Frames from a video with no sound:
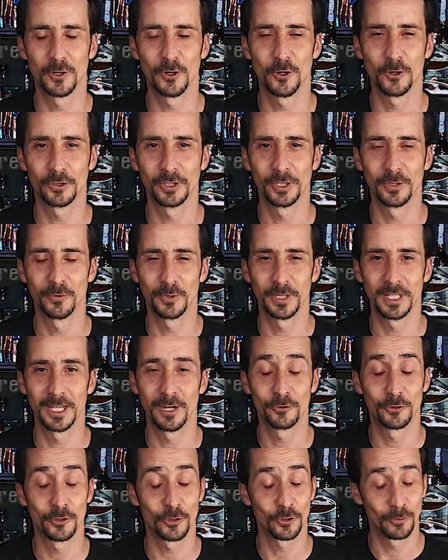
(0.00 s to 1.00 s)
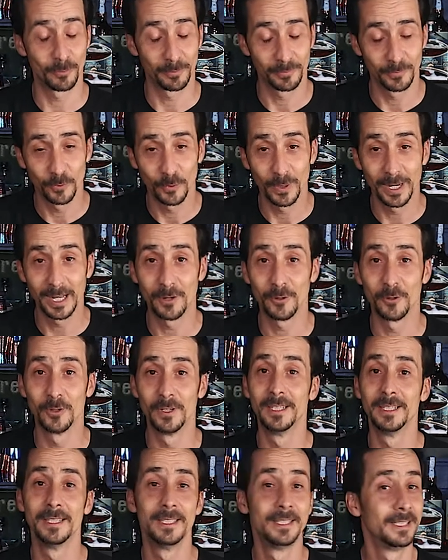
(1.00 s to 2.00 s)
cocktail without Rum. Well,
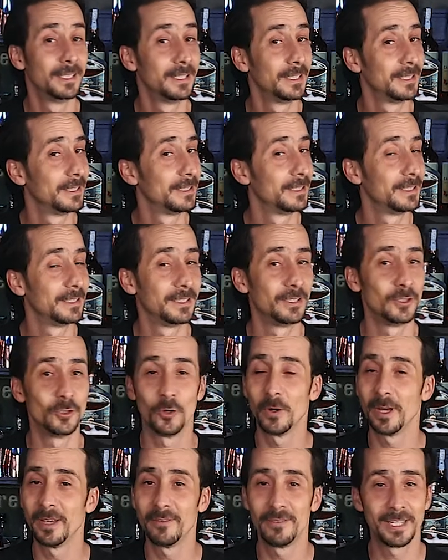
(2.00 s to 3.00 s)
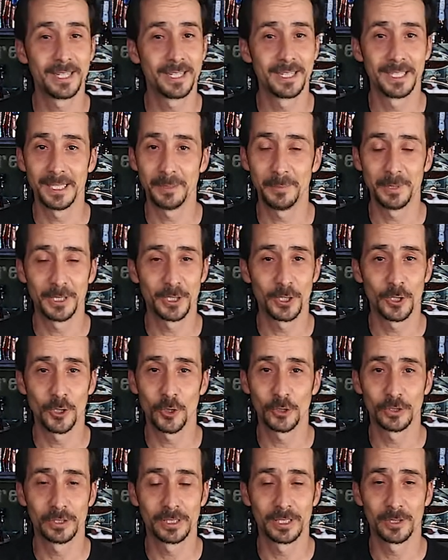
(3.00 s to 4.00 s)
no every Caribbean
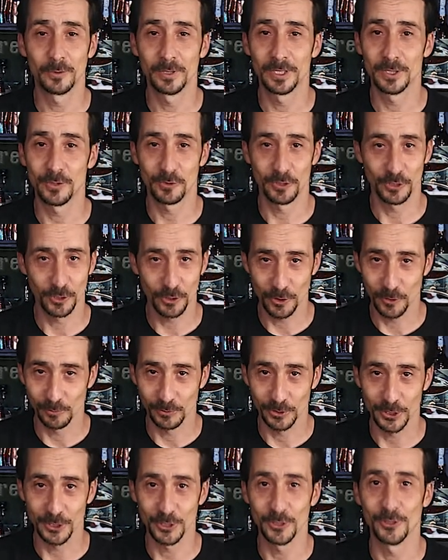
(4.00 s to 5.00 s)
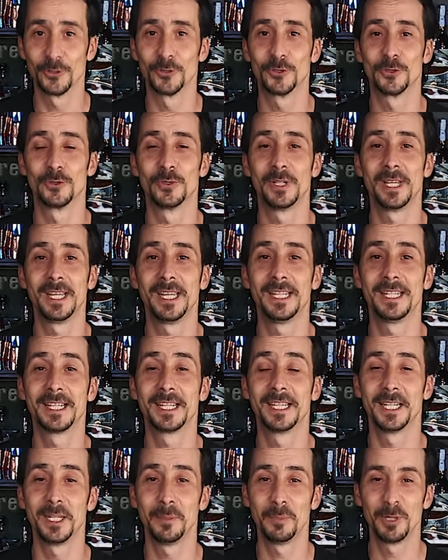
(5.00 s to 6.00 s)
cocktail is with Rum. So today the
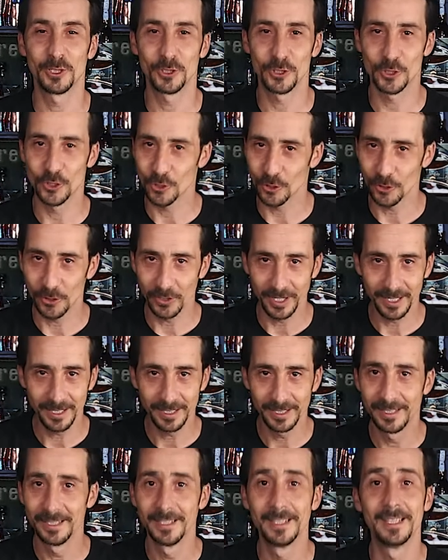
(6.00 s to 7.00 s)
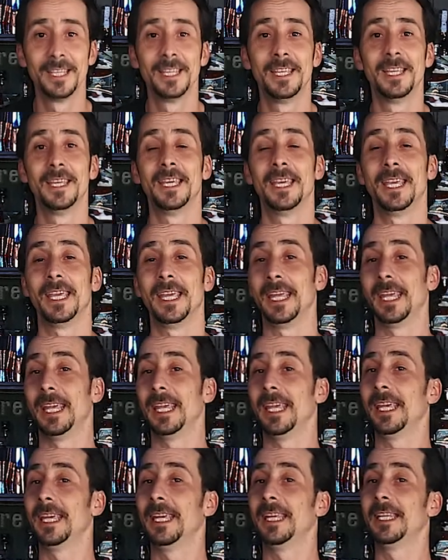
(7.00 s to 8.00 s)
Caribbean Joy,
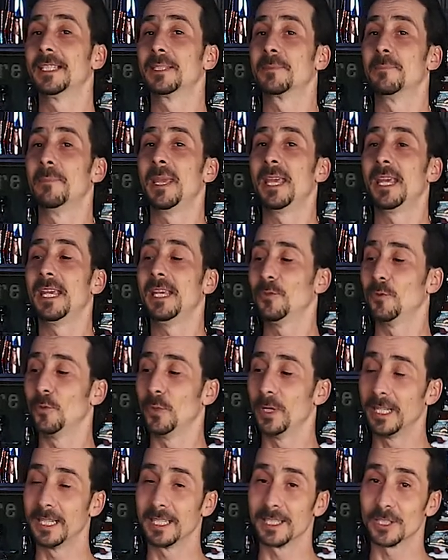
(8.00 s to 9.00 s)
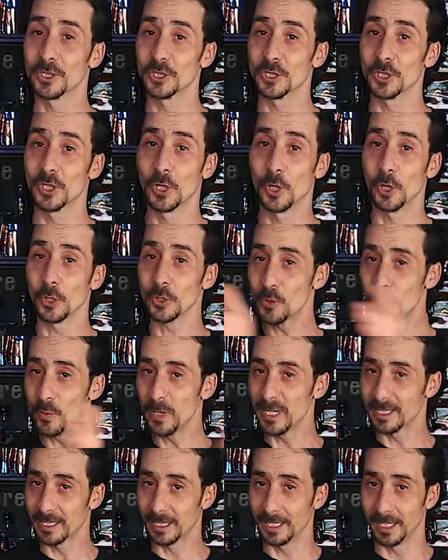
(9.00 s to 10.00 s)
it's made with a Scotch
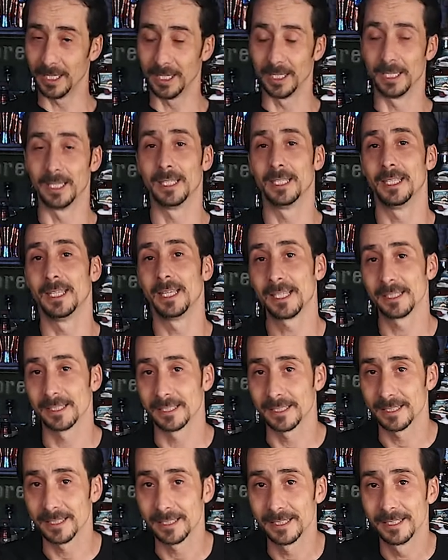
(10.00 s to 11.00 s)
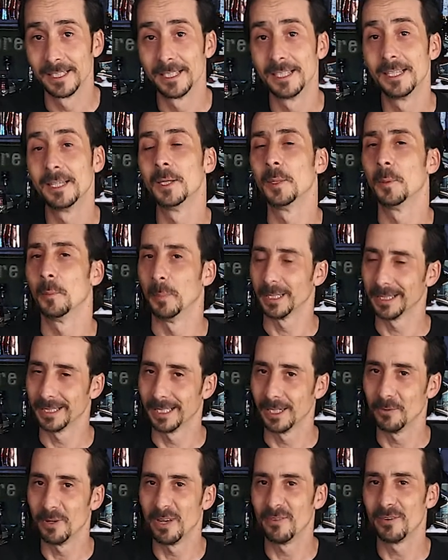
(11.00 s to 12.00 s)
whiskey. Yes. But
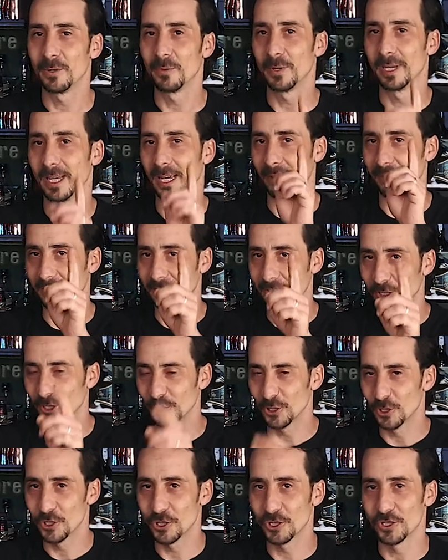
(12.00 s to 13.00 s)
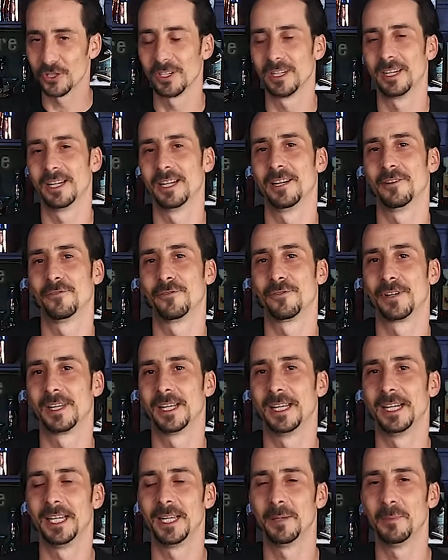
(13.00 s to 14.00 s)
however, we have a touch of
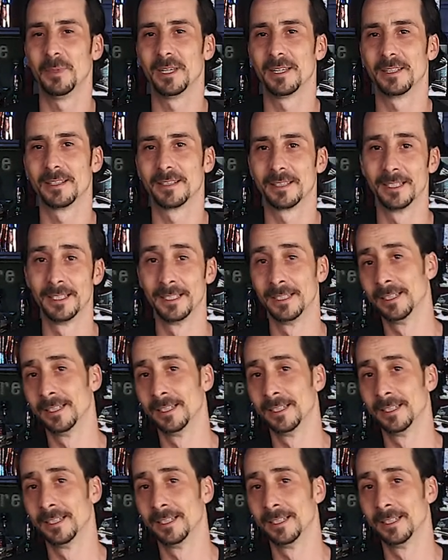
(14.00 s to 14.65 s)
Caribbean